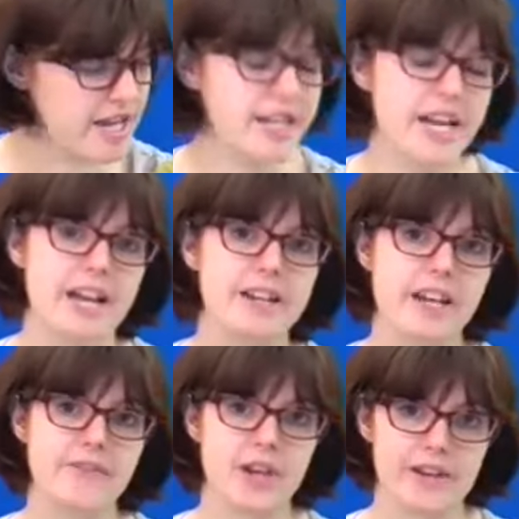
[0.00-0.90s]
again,
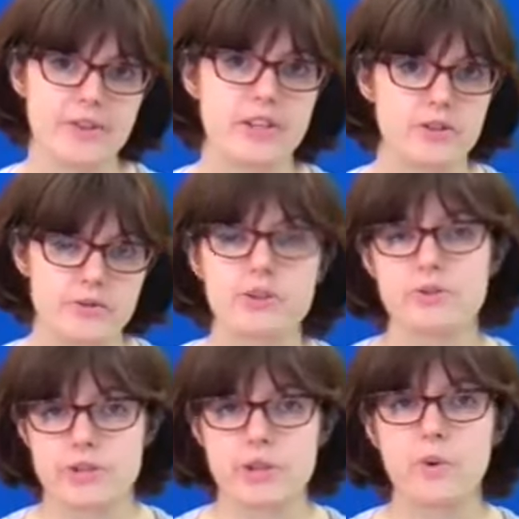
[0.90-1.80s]
if you have, you're
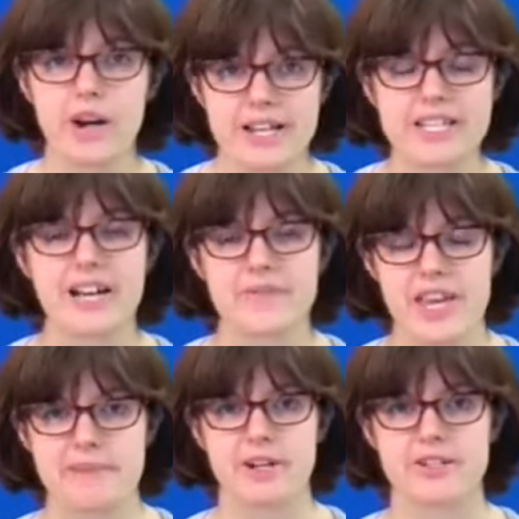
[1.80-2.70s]
required to have the
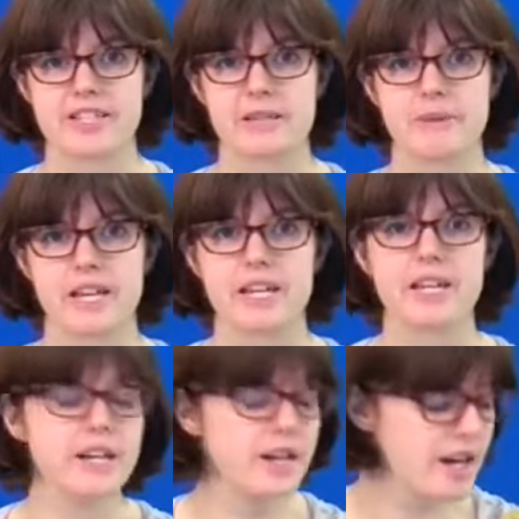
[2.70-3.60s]
MRCP
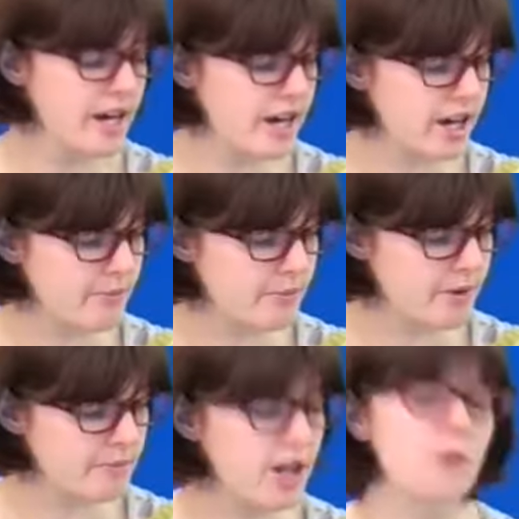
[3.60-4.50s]

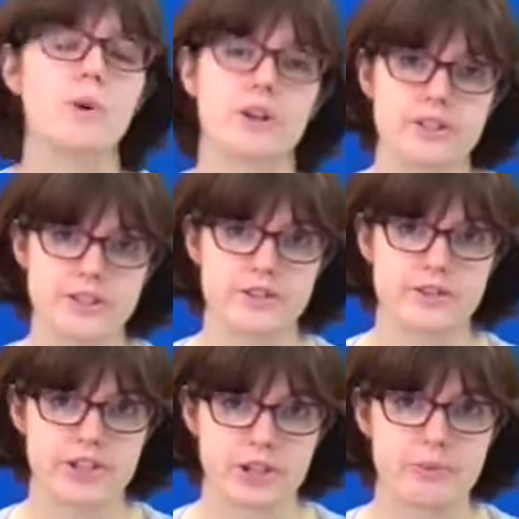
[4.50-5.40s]
Part 1, so there are
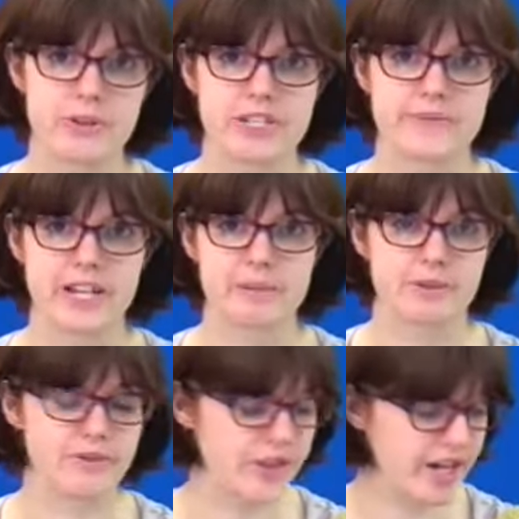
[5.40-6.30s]
no points available
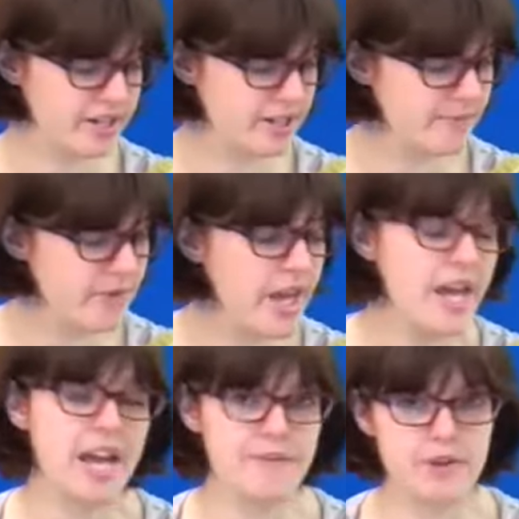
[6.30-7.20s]
for that.
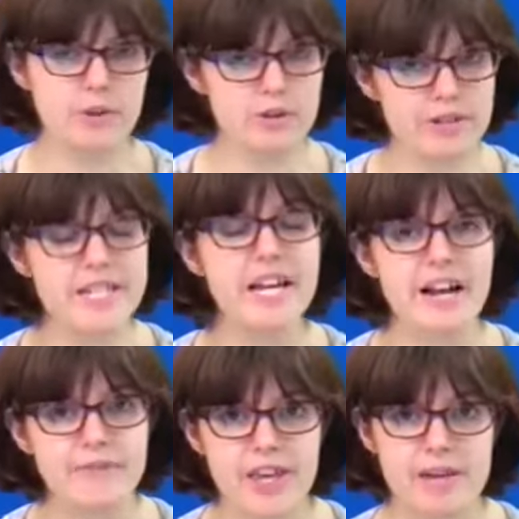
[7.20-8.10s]
If you already
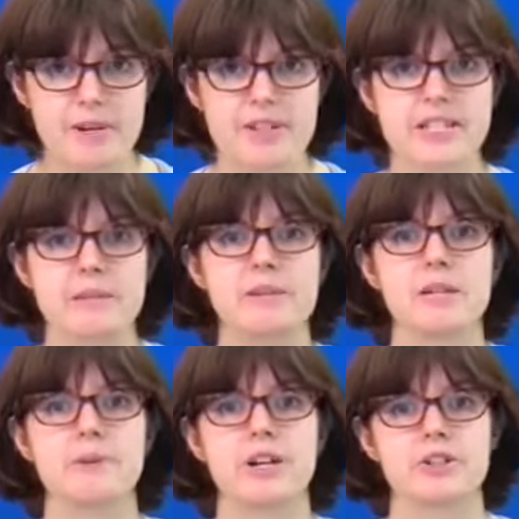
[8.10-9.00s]
have the MRCP
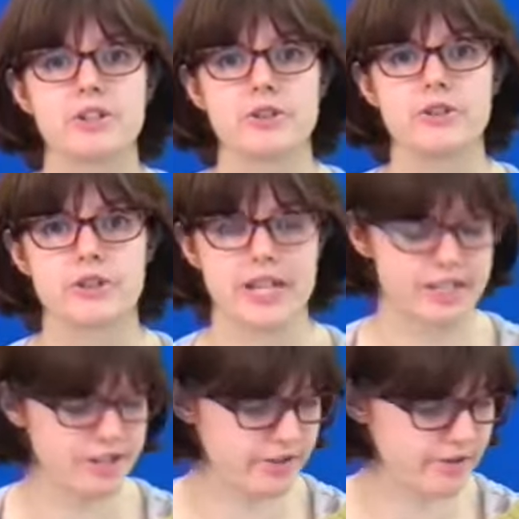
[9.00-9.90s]
Part 2, you'll get
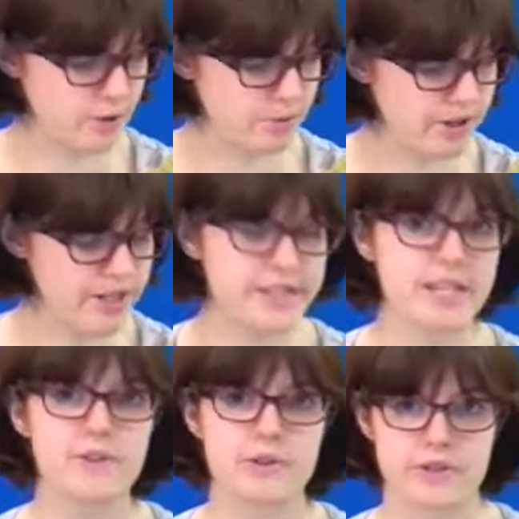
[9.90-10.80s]
another 4 points.
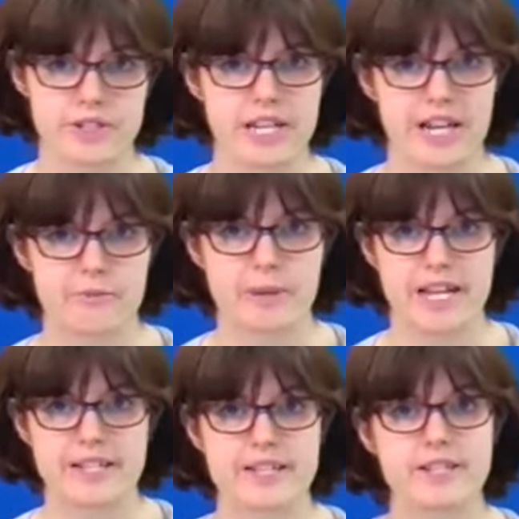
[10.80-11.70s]
If you already have
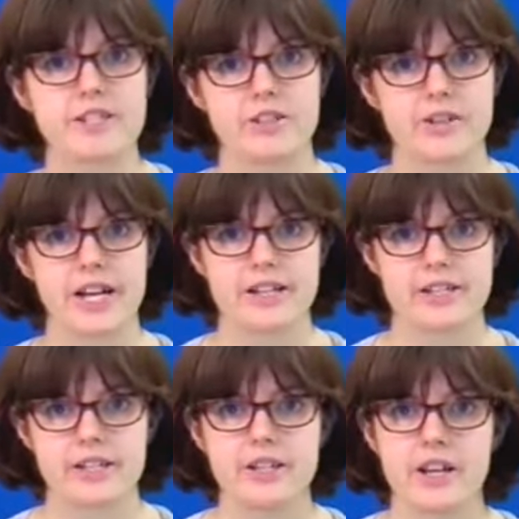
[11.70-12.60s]
PACES, you'll get
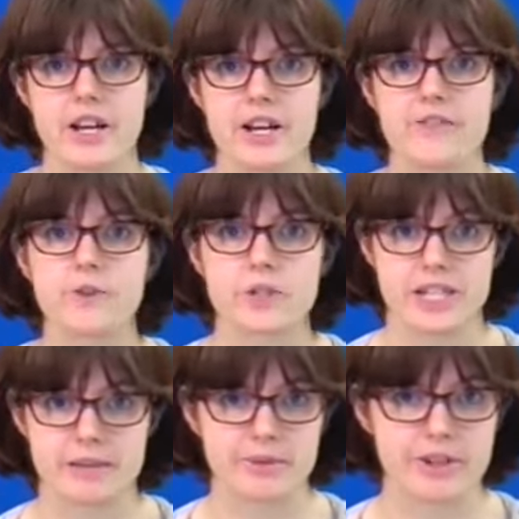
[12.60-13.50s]

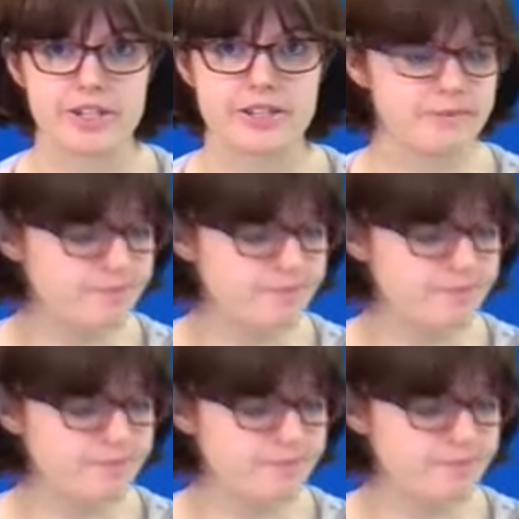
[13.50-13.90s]
14 points.